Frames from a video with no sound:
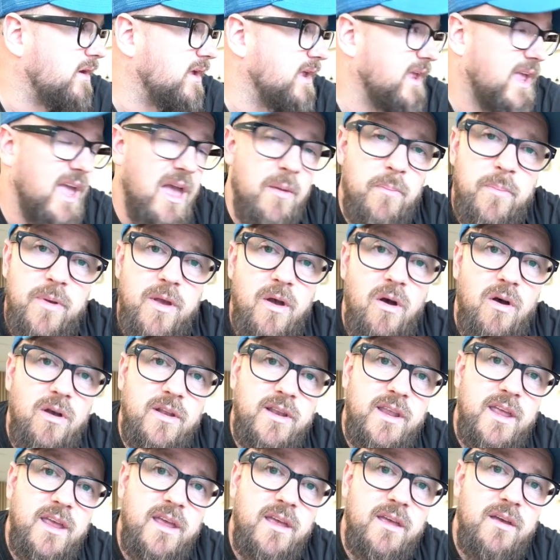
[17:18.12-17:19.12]
get behind
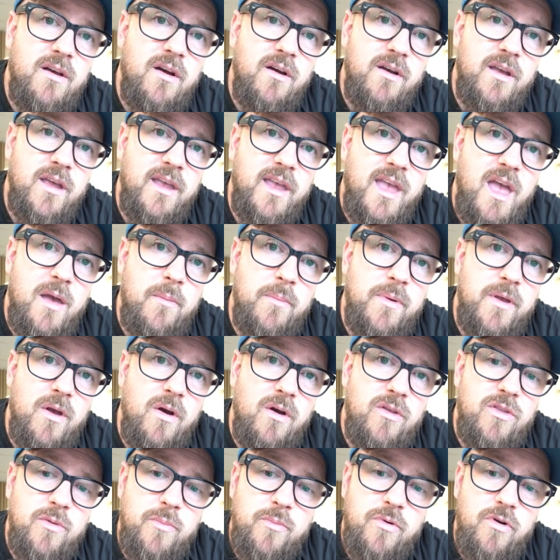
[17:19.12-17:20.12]
it. I can get
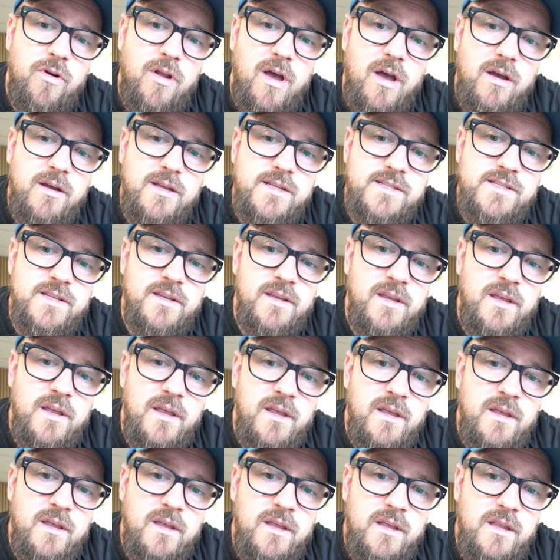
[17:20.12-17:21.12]
behind the product.
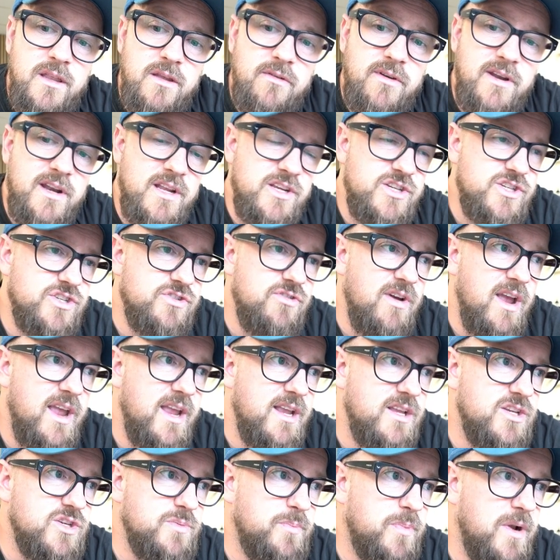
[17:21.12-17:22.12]
They're in a
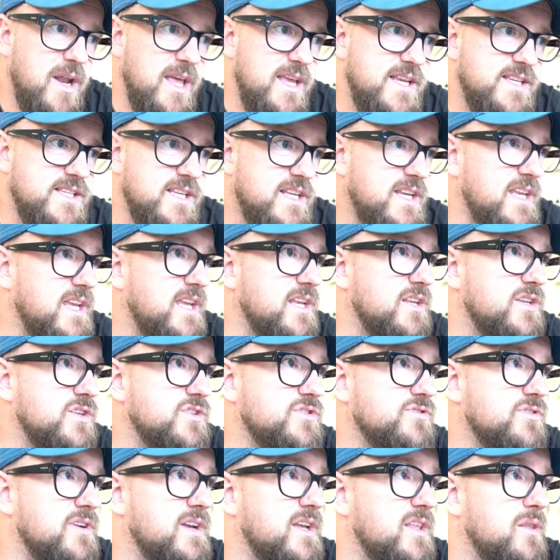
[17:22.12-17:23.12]
strange place in the
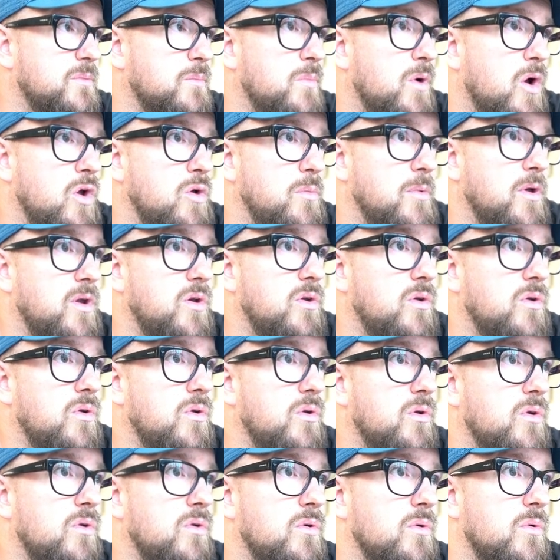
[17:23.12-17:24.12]
industry at the moment
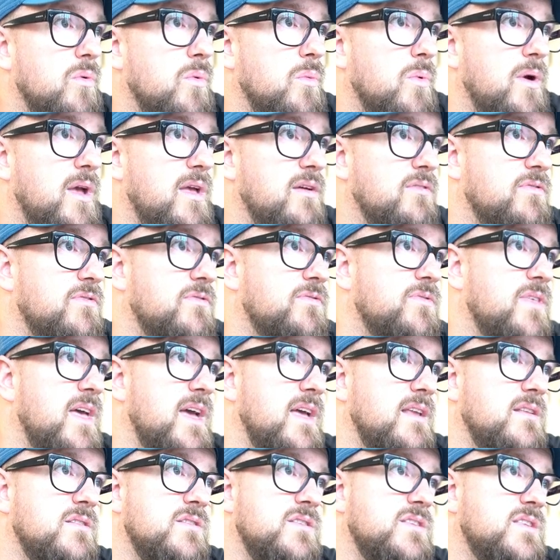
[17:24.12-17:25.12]
with
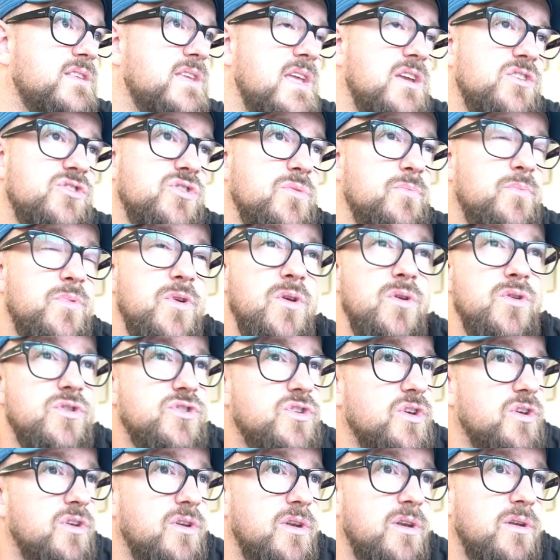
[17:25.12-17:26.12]
their
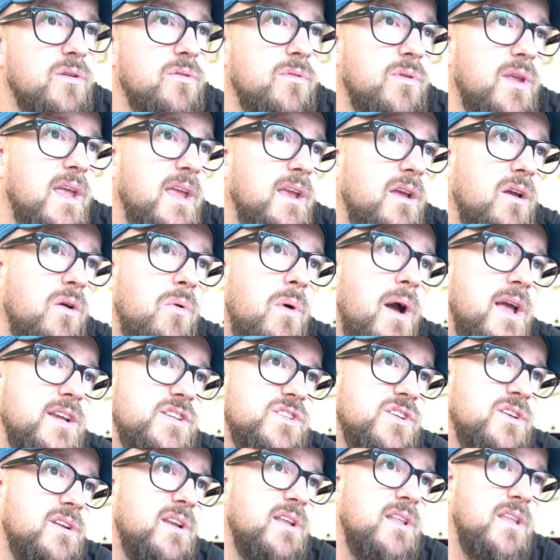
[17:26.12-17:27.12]
distribution in
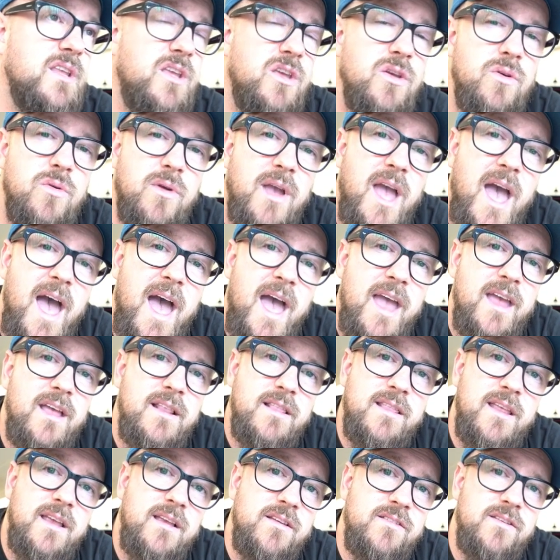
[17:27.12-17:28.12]
question in the UK
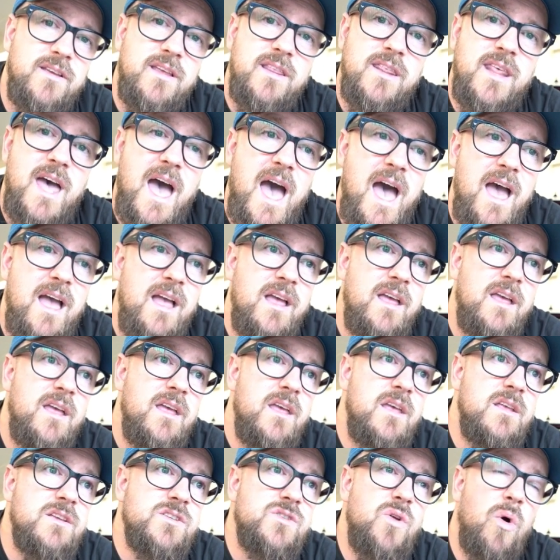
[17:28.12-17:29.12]
and things like that.
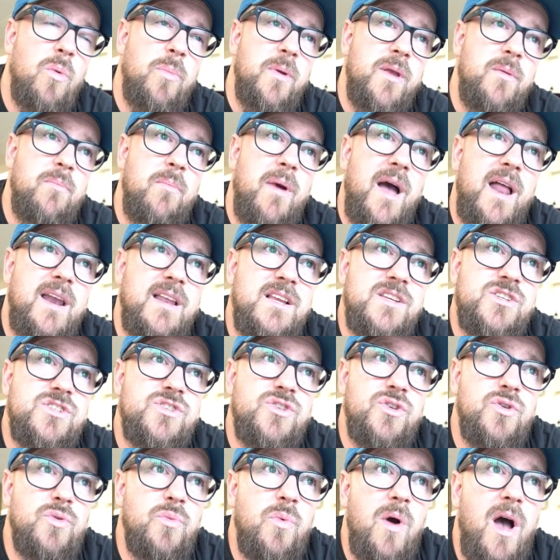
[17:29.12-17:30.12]
It's not being managed
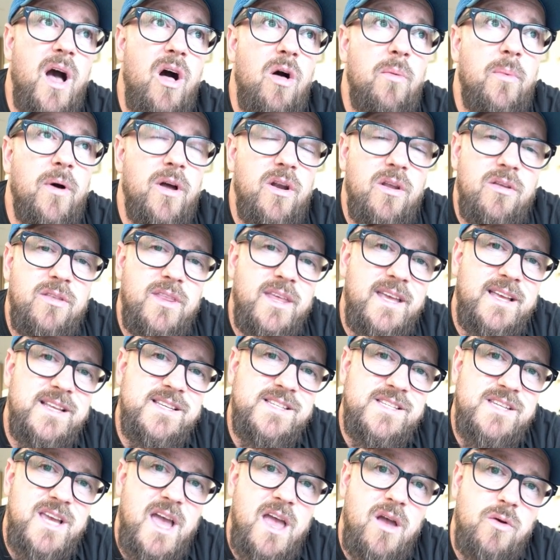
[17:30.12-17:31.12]
too well, but I don't think it's
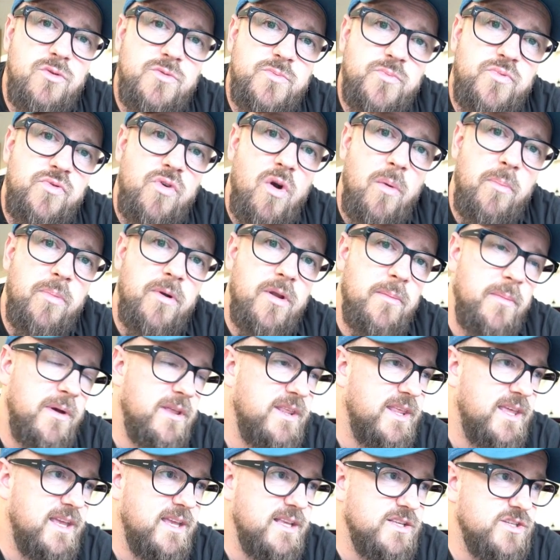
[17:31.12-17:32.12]
JL's problem. I
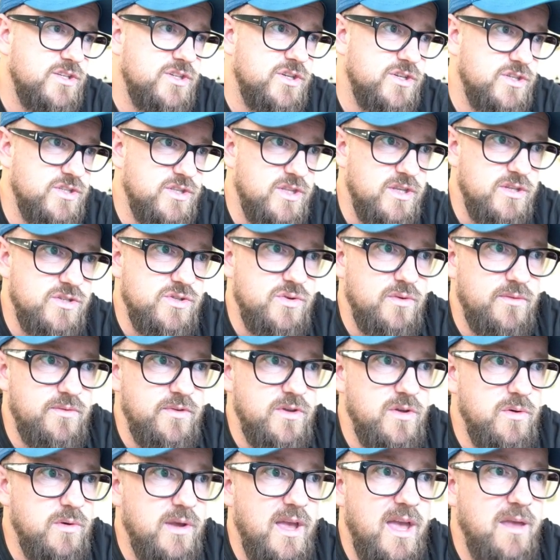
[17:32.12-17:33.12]
think it's just the sort of
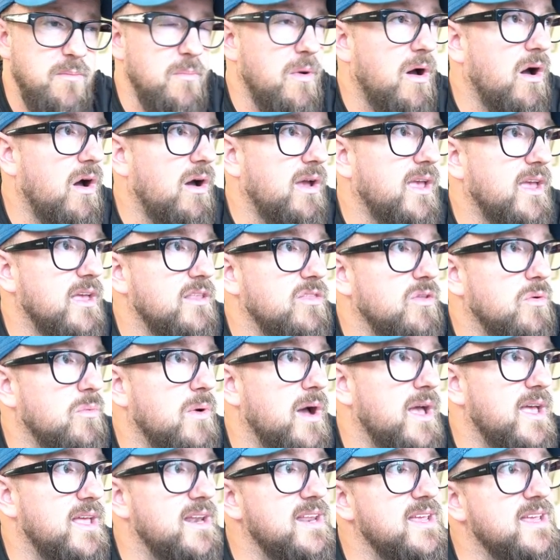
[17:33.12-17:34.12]
UK market and the
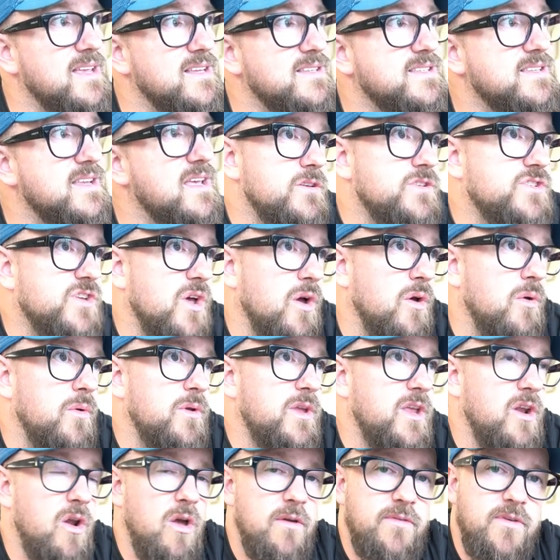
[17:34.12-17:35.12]
way it is. So,
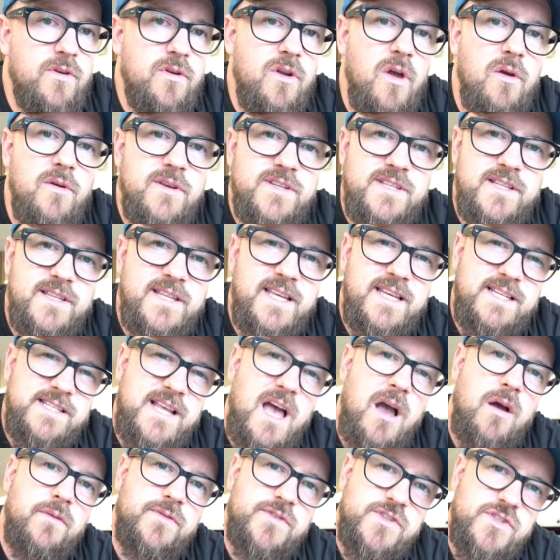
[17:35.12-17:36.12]
you know, if you're noticing things
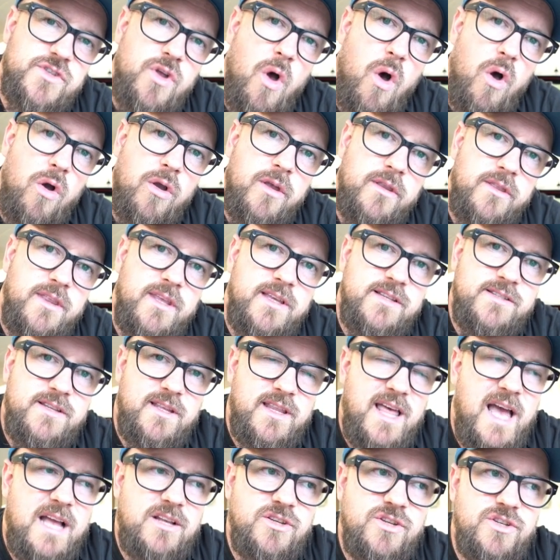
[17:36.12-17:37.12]
out of stock and things like
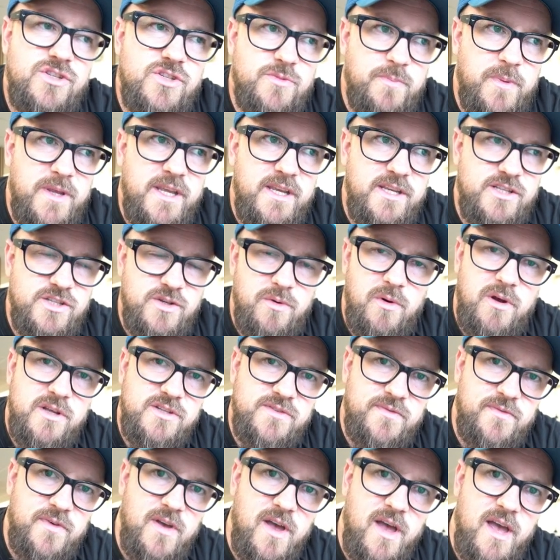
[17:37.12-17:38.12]
that, just speak to us
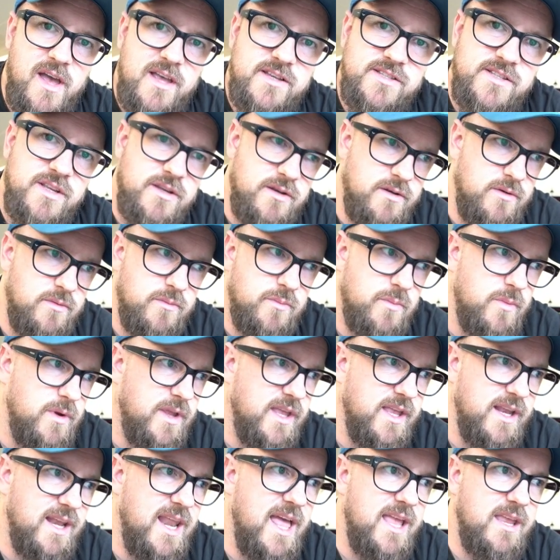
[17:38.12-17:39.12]
first and we
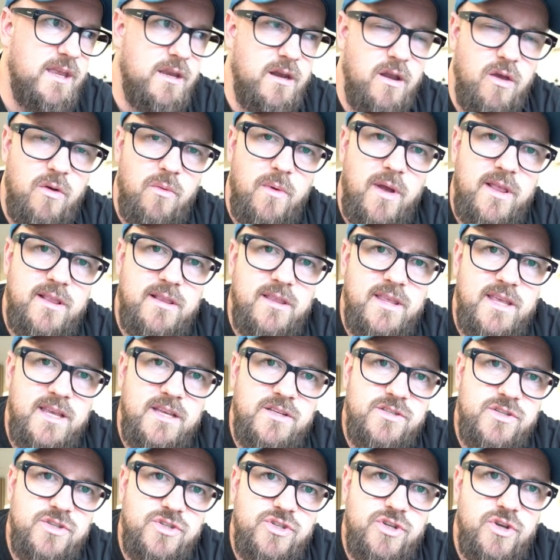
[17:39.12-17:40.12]
can let you know when
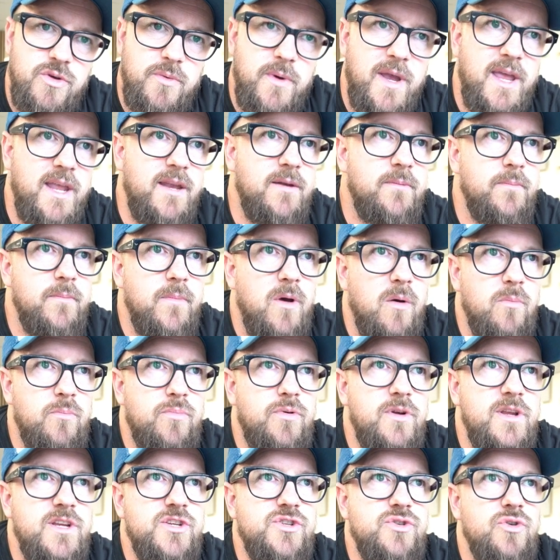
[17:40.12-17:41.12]
things are due in. I'm
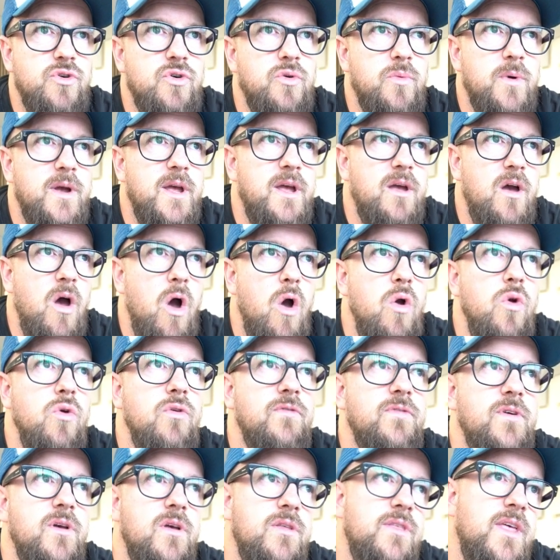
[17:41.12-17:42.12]
pretty sure we're
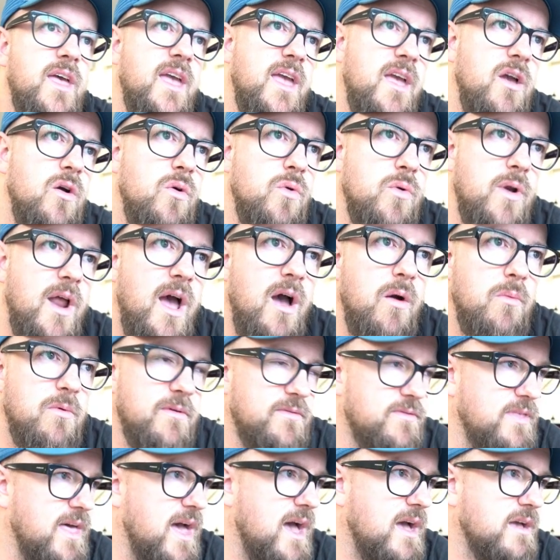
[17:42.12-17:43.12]
over the hill now
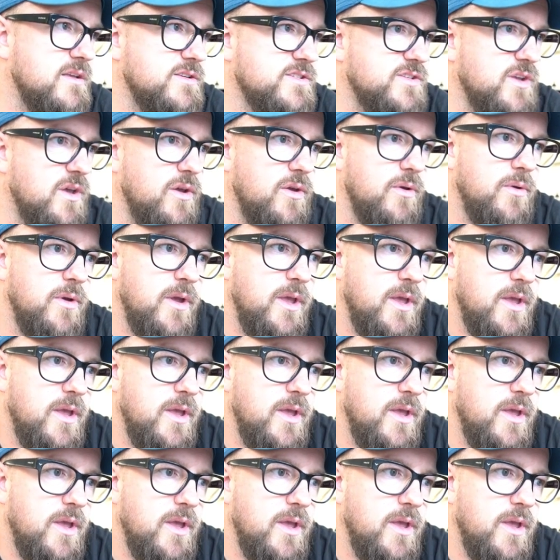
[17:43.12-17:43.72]
with that. So